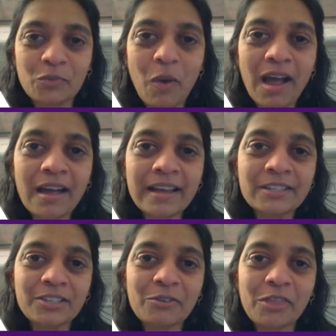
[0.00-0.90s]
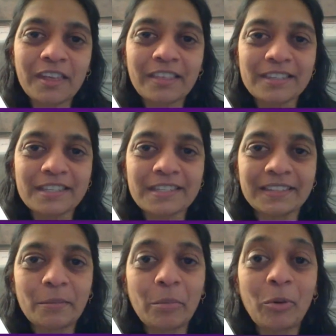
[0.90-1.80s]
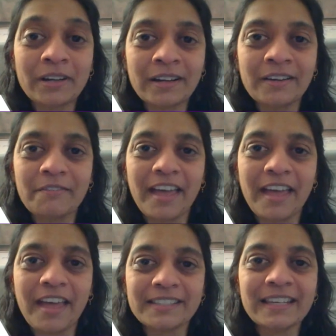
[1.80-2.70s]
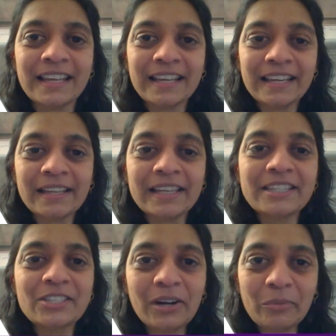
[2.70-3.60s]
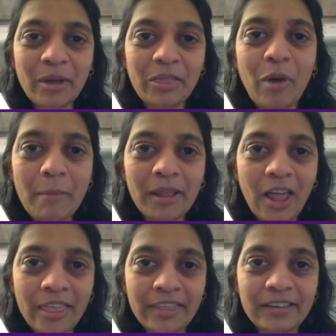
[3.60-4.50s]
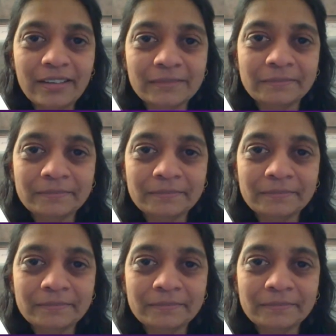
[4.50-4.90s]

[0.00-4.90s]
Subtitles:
Why do you think this is an important event? Let's start with Ramalatha.